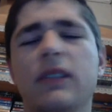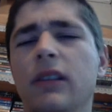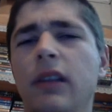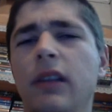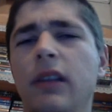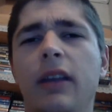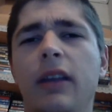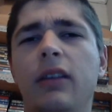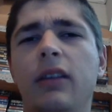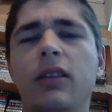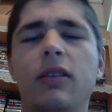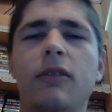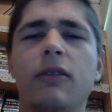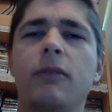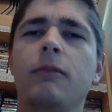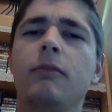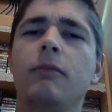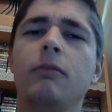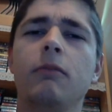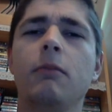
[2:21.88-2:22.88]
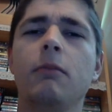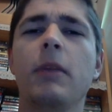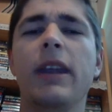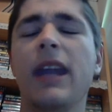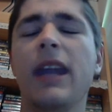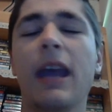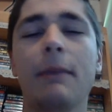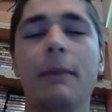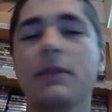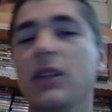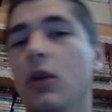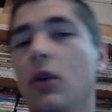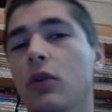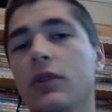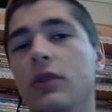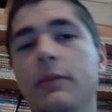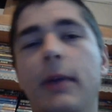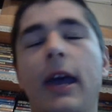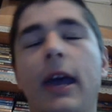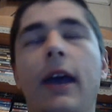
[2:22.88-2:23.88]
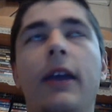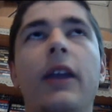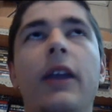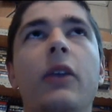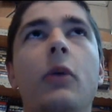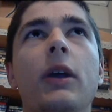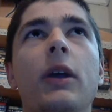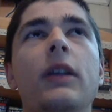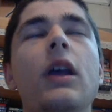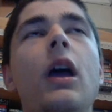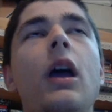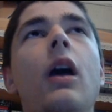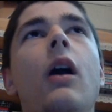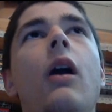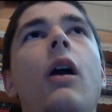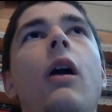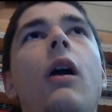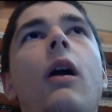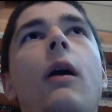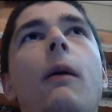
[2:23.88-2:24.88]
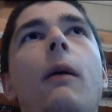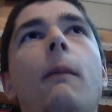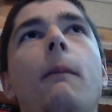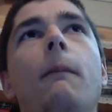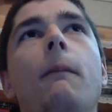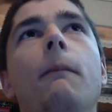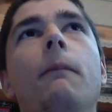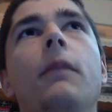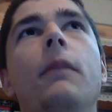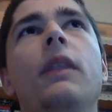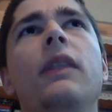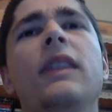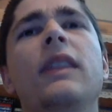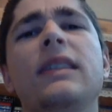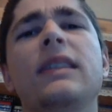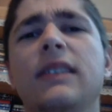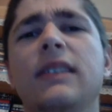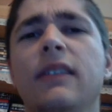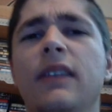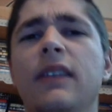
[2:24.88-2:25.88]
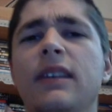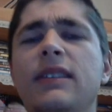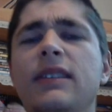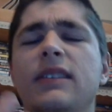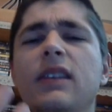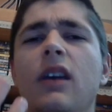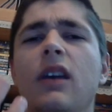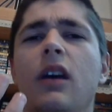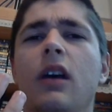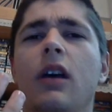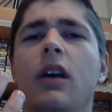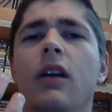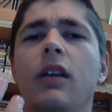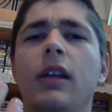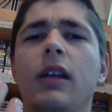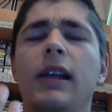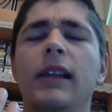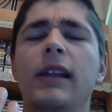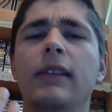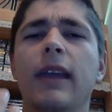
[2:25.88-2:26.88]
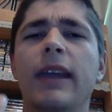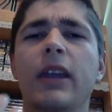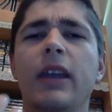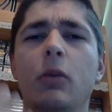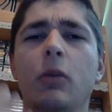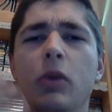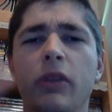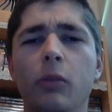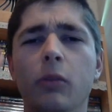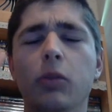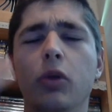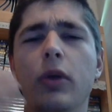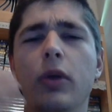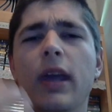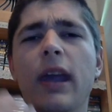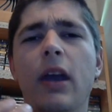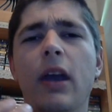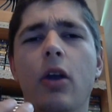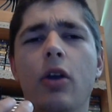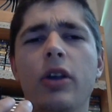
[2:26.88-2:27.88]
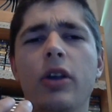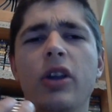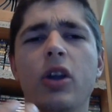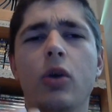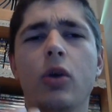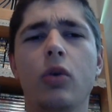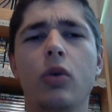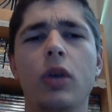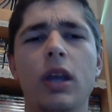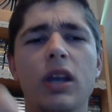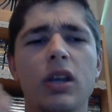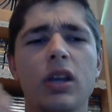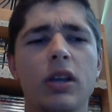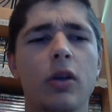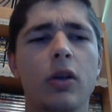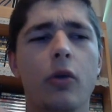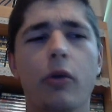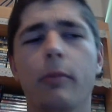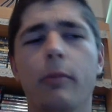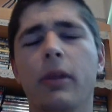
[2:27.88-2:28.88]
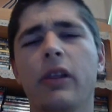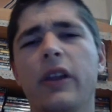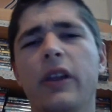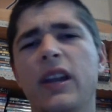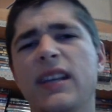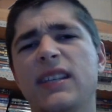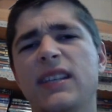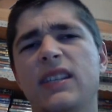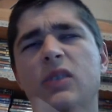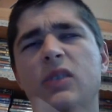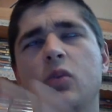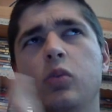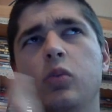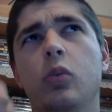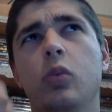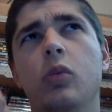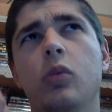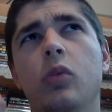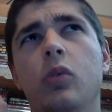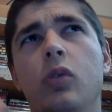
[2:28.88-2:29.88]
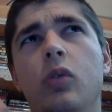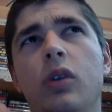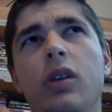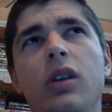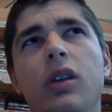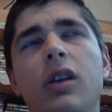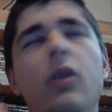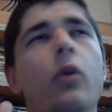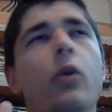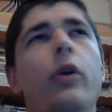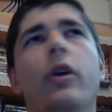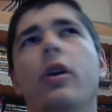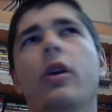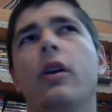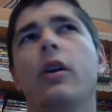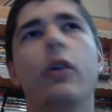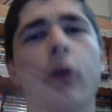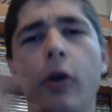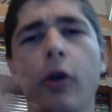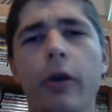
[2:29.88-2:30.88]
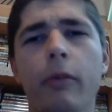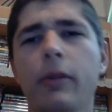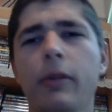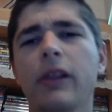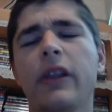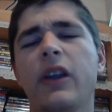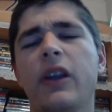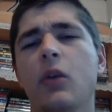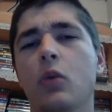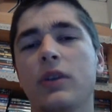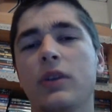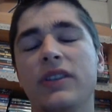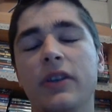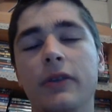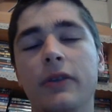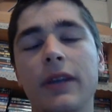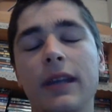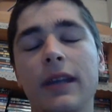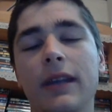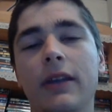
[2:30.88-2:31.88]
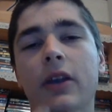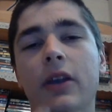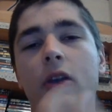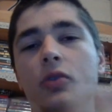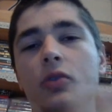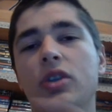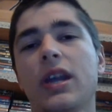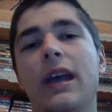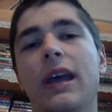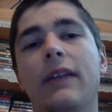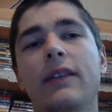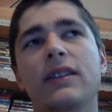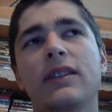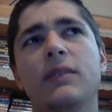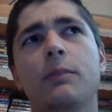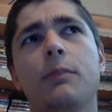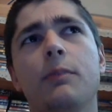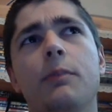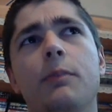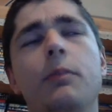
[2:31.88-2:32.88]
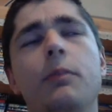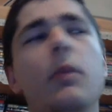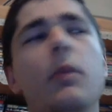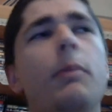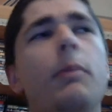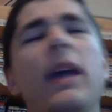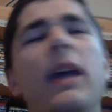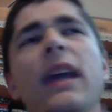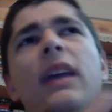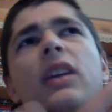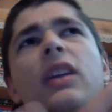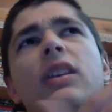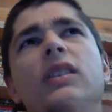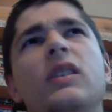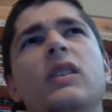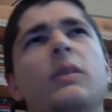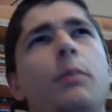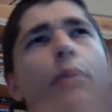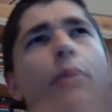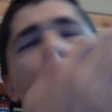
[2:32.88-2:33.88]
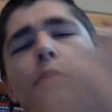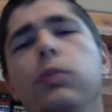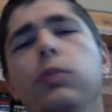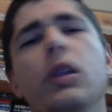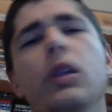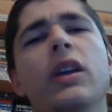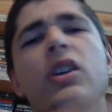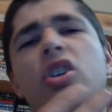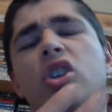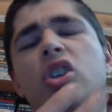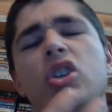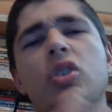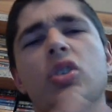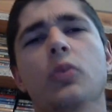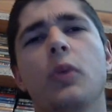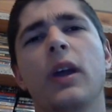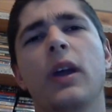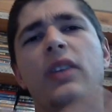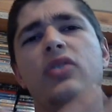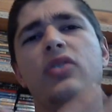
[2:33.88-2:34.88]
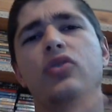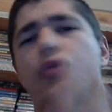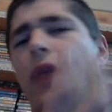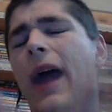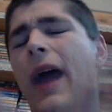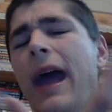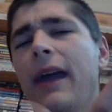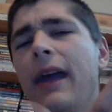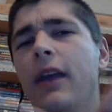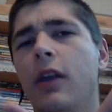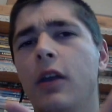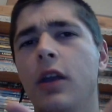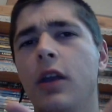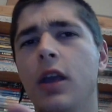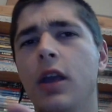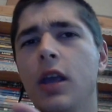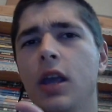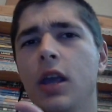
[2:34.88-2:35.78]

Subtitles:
like many episodes back anyway. This lady with the blue hair, her abilities, or her ability was unique. She had this pink, purplish, red dragon